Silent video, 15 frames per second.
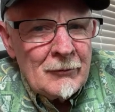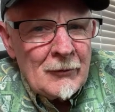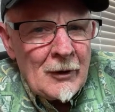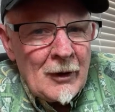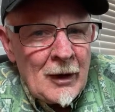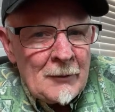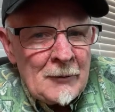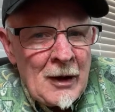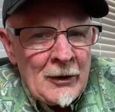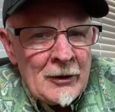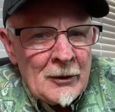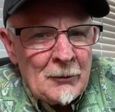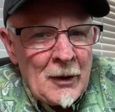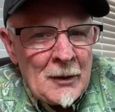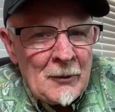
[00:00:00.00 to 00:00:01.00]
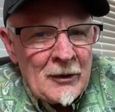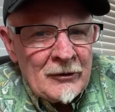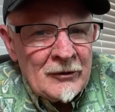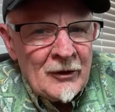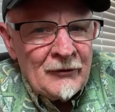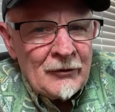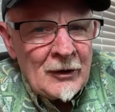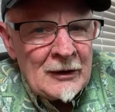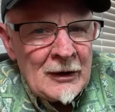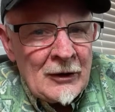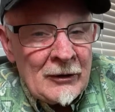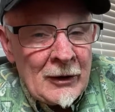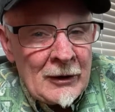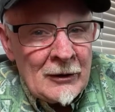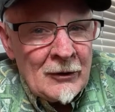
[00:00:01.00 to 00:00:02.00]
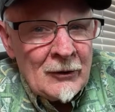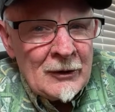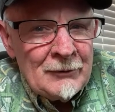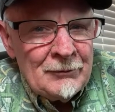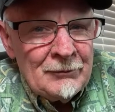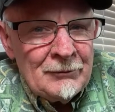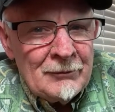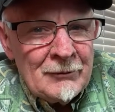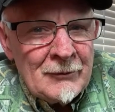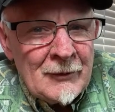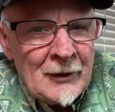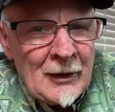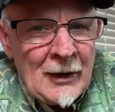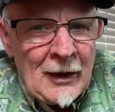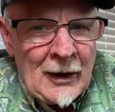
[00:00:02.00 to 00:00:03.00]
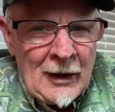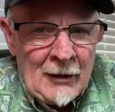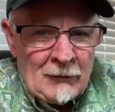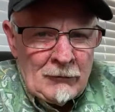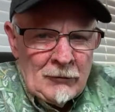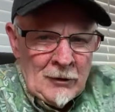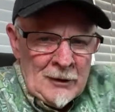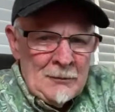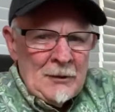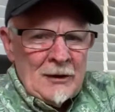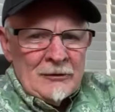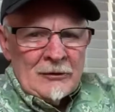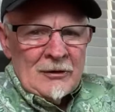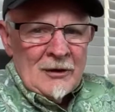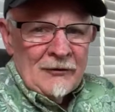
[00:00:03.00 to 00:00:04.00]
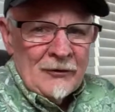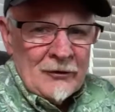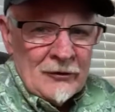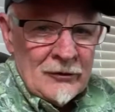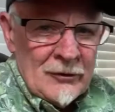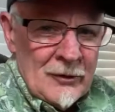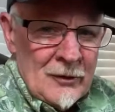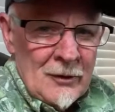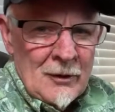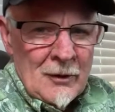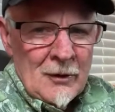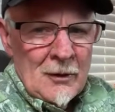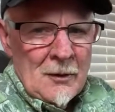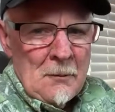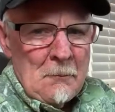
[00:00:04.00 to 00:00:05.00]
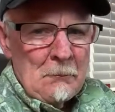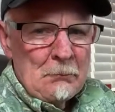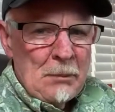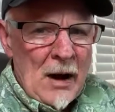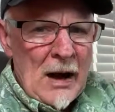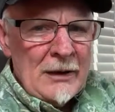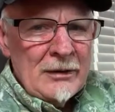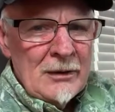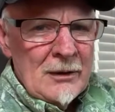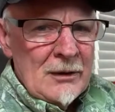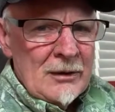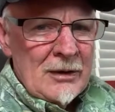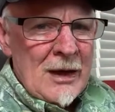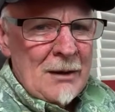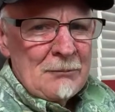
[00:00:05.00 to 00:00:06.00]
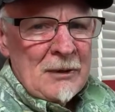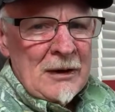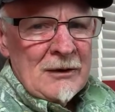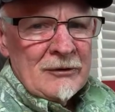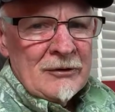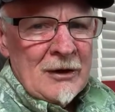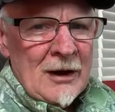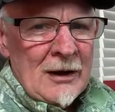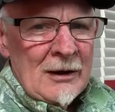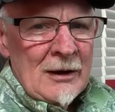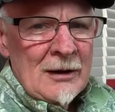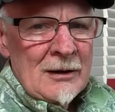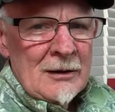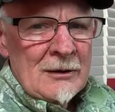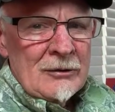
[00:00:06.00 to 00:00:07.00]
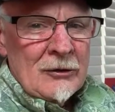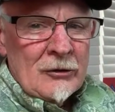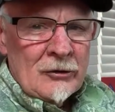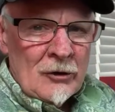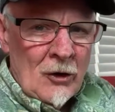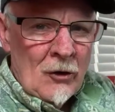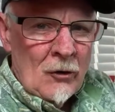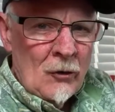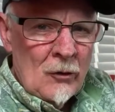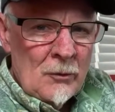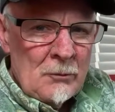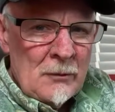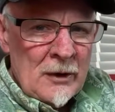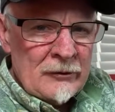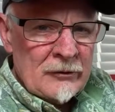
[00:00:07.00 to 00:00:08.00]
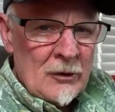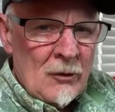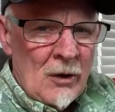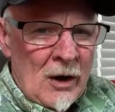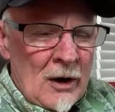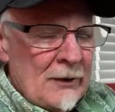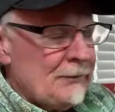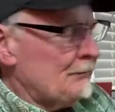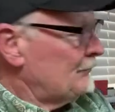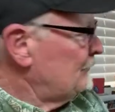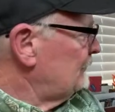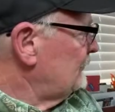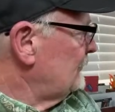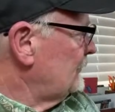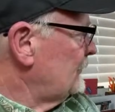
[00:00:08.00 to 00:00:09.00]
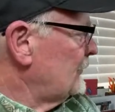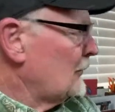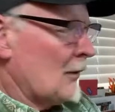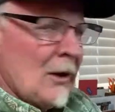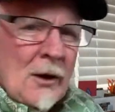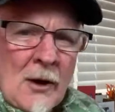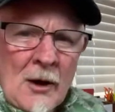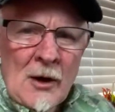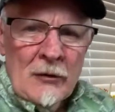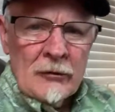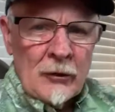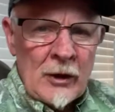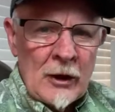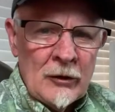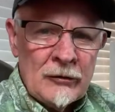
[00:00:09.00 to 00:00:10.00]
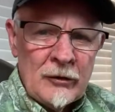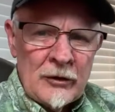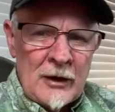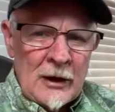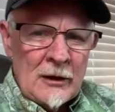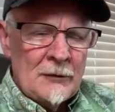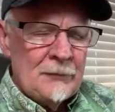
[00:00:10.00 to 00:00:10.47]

I'm out here by myself right now and I know it. And it really makes a difference. But that being said, the show must go on. So here's the deal.